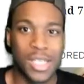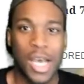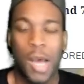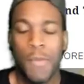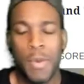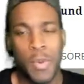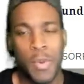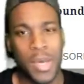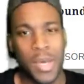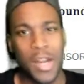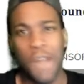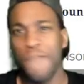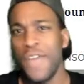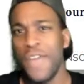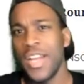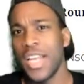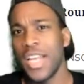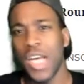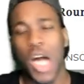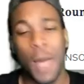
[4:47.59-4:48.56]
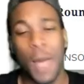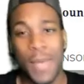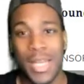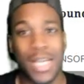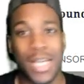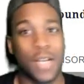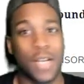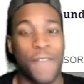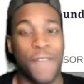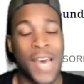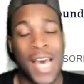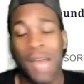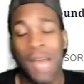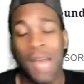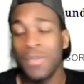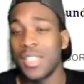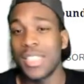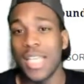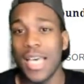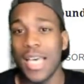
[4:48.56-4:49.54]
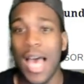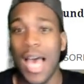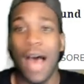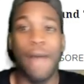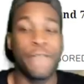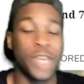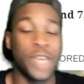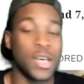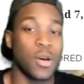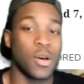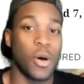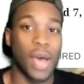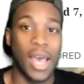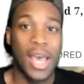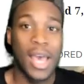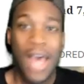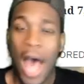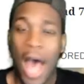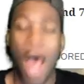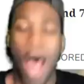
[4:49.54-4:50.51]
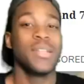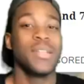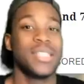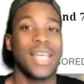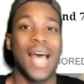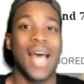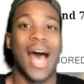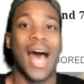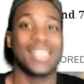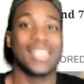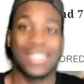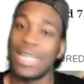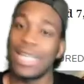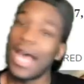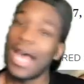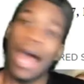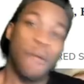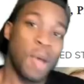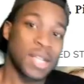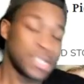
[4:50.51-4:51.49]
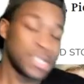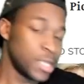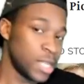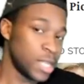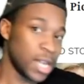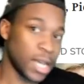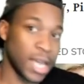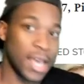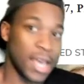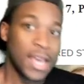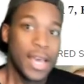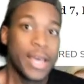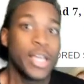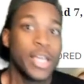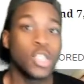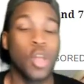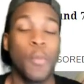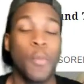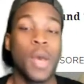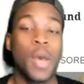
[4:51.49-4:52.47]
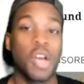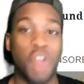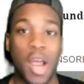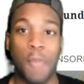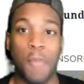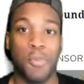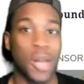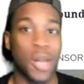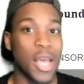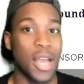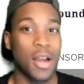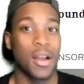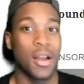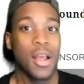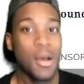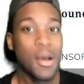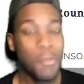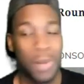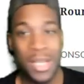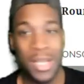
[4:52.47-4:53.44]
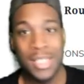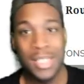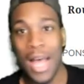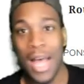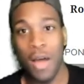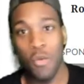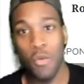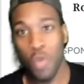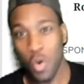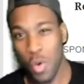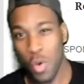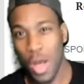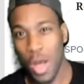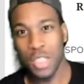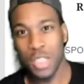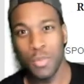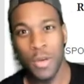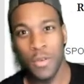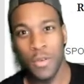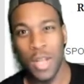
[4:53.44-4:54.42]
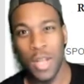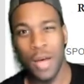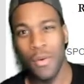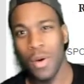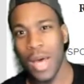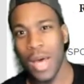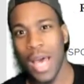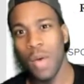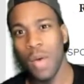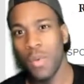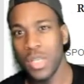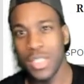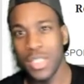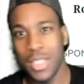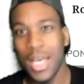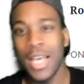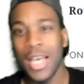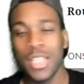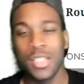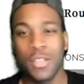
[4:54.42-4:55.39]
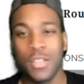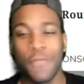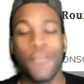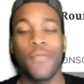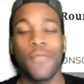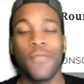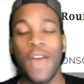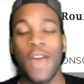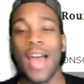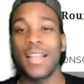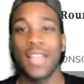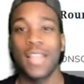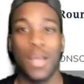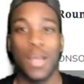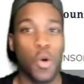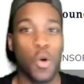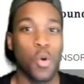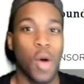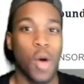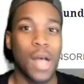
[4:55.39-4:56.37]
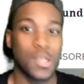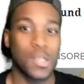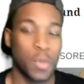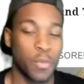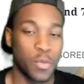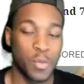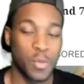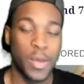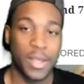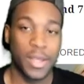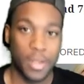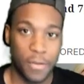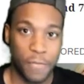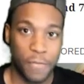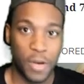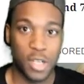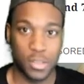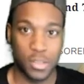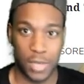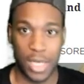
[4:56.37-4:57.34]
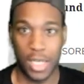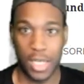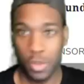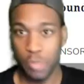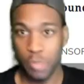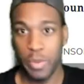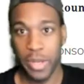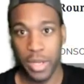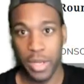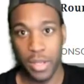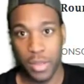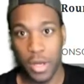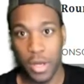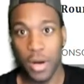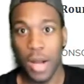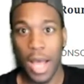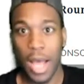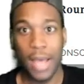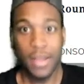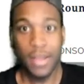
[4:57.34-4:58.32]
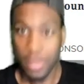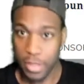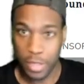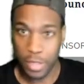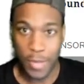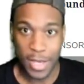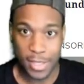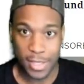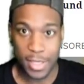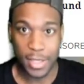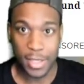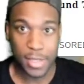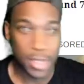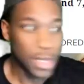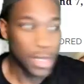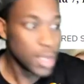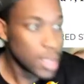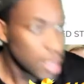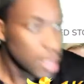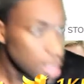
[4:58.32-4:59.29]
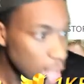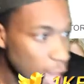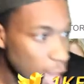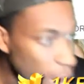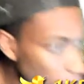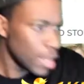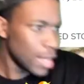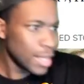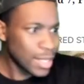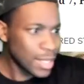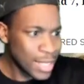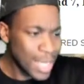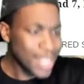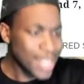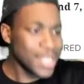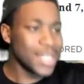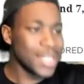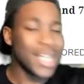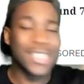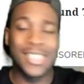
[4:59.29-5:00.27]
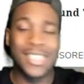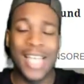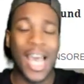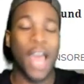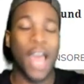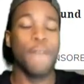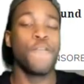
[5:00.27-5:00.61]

People get offended and call me a negative fan. I'm just saying how I feel, okay? I'm just saying how I, how I see it, okay? He's gonna be a great player, but he's not Roquan Smith level, okay? Which hence the fact that Roquan Smith was picked in the first round, he was picked in the third. All right, it just makes sense. Now, get to the second